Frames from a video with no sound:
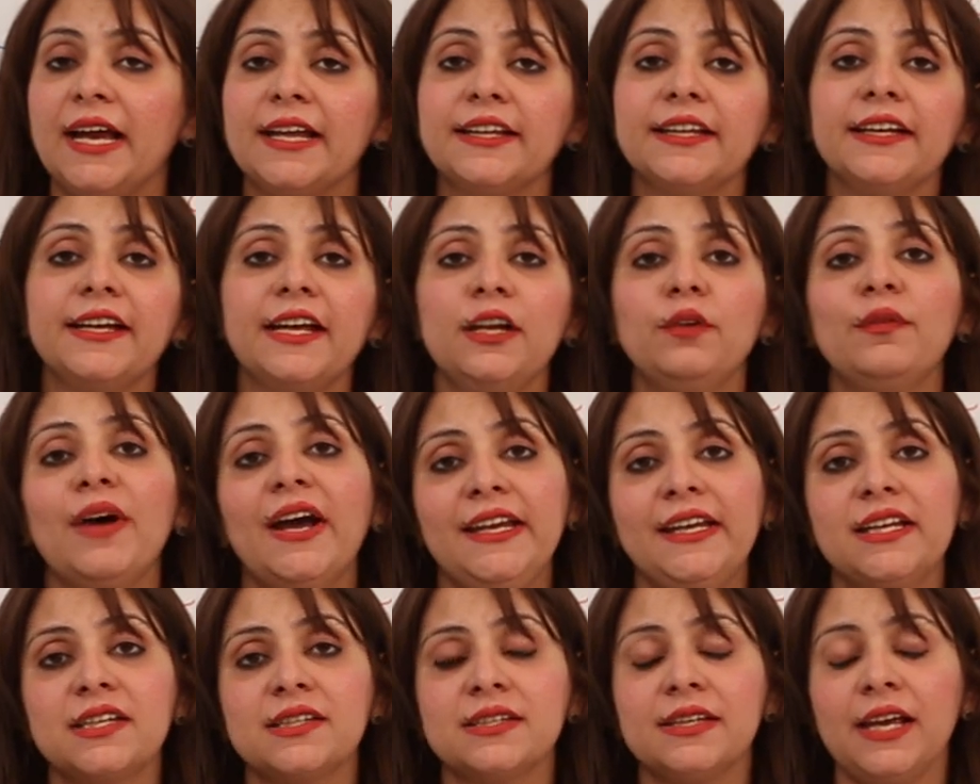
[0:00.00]
and the
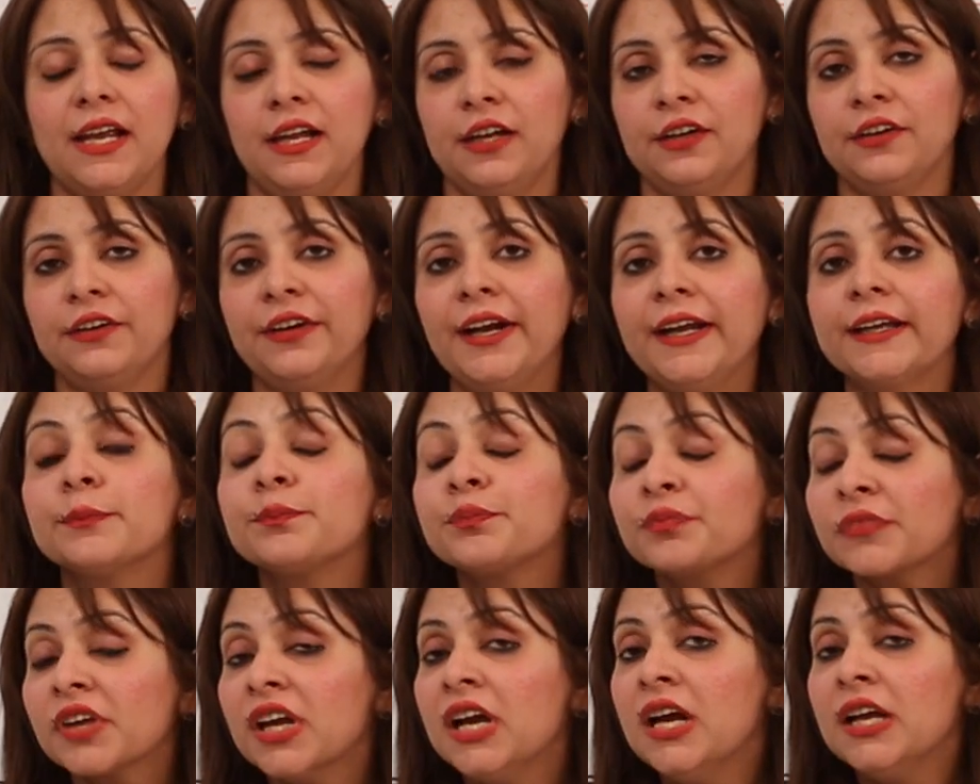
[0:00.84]
galvanic cell, right?
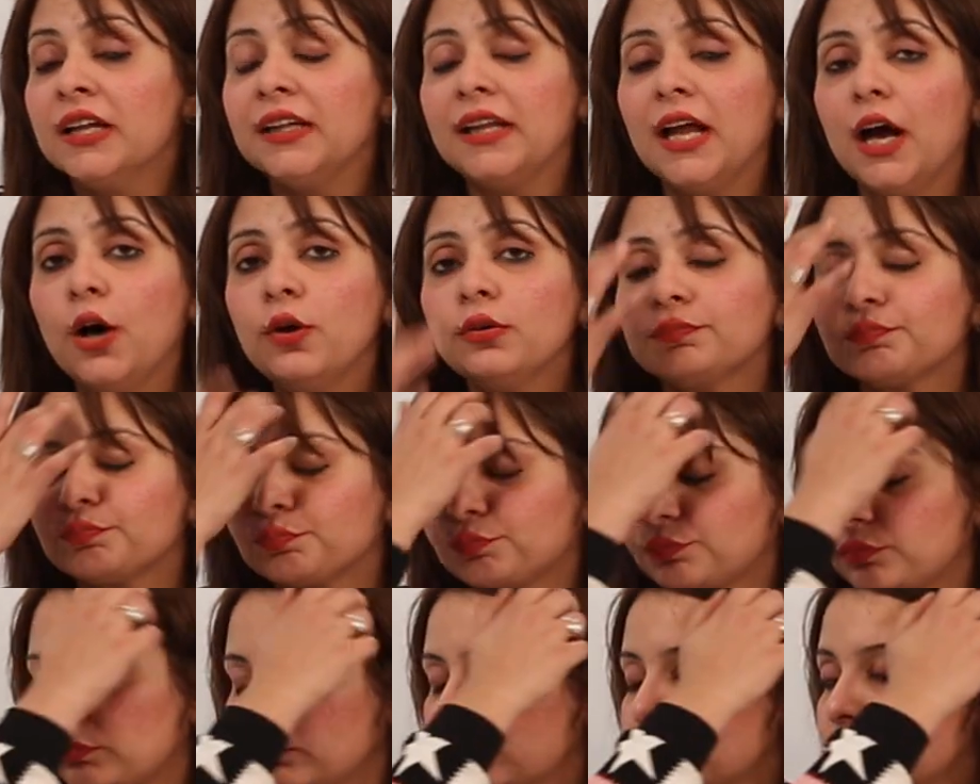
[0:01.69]
Now,
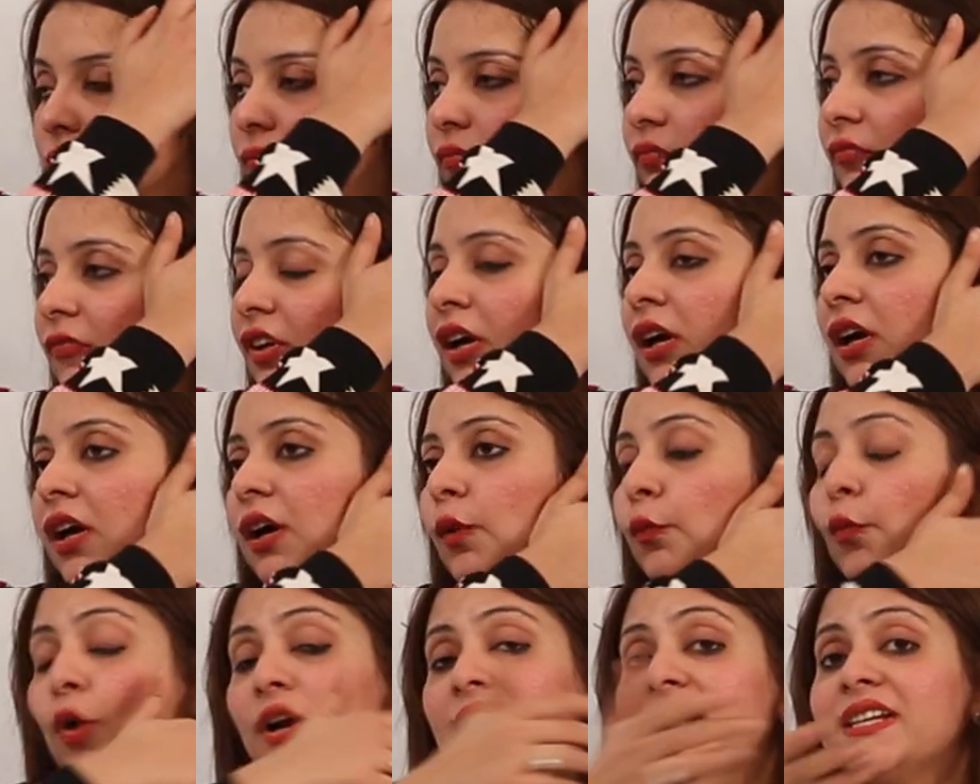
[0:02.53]

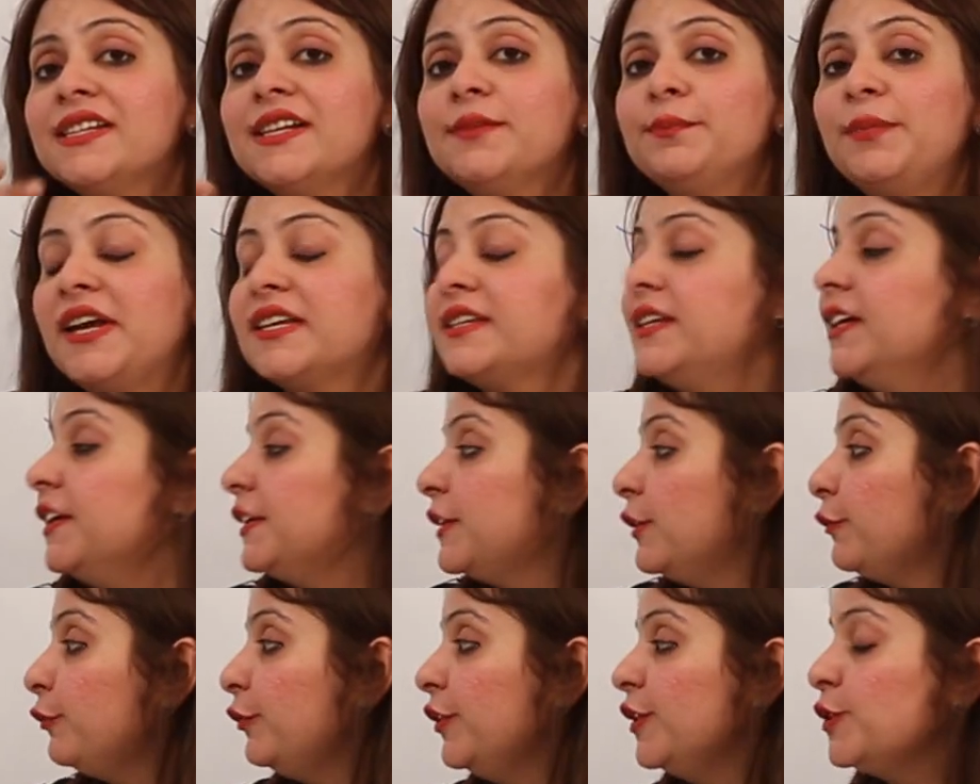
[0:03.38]
what is the basic
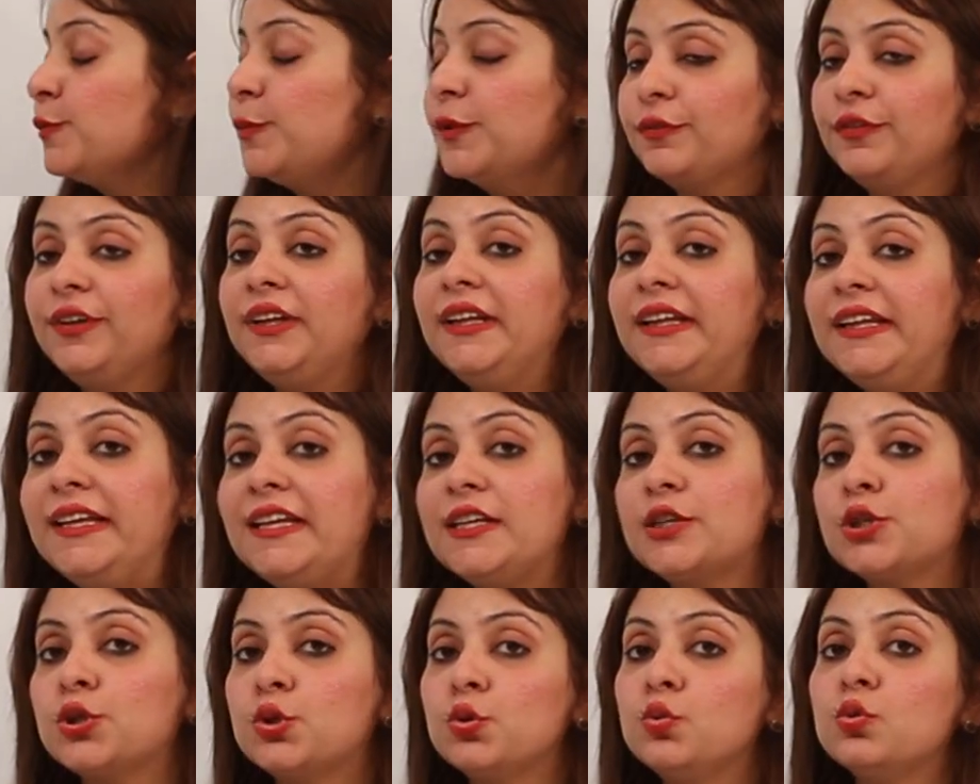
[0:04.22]
difference between
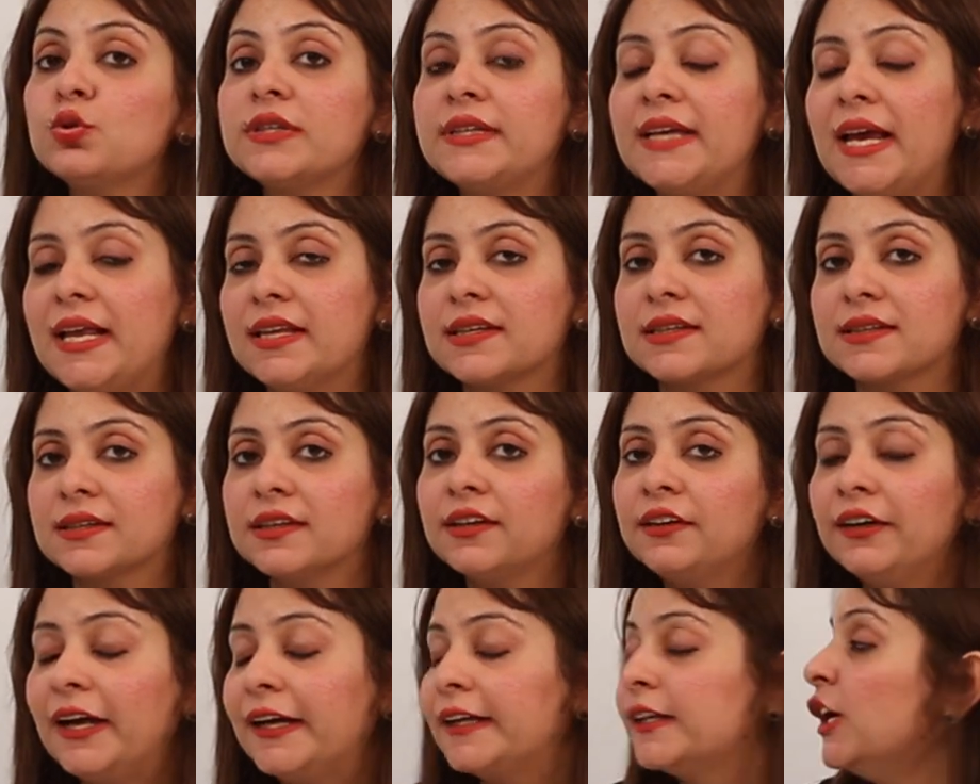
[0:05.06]
these two cells,
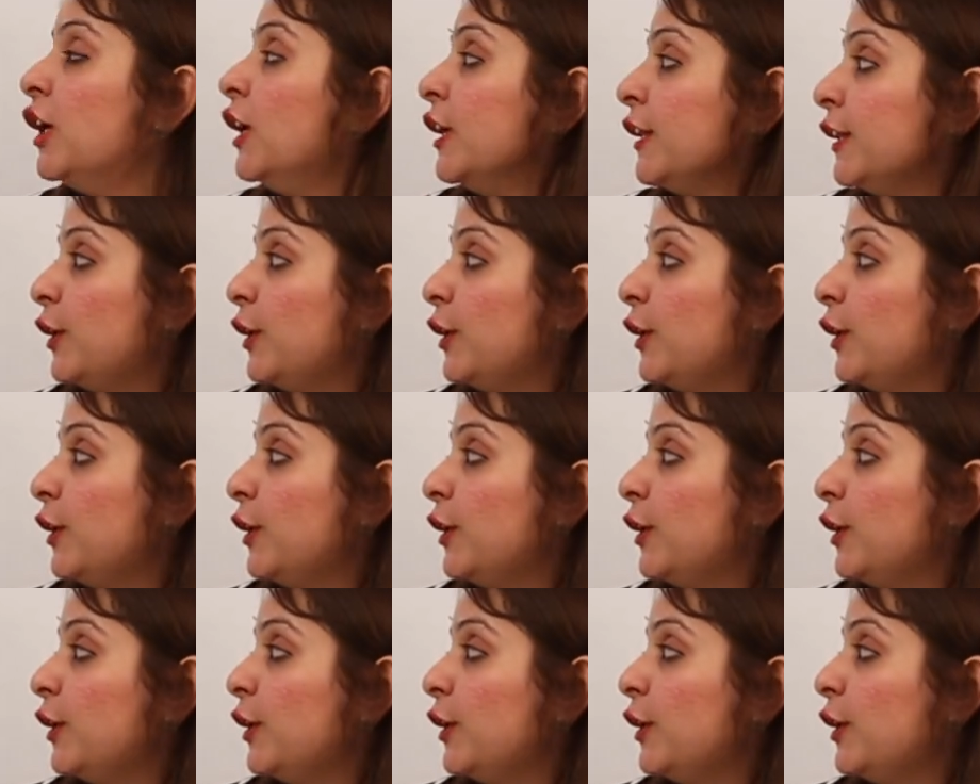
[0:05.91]
right?